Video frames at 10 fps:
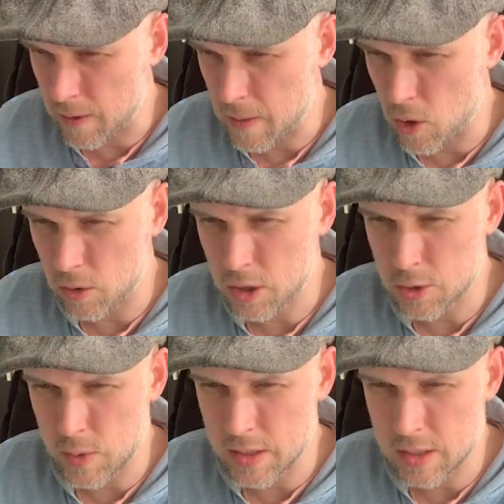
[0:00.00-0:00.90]
though,
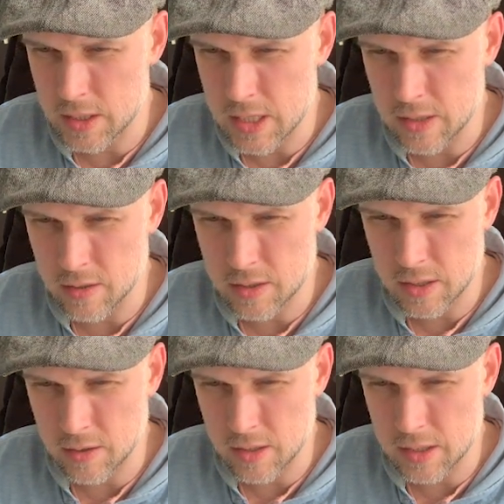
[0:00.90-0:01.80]
because we can see this
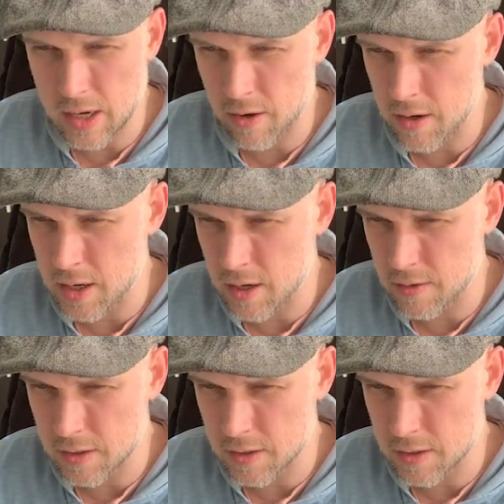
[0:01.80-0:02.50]
area here,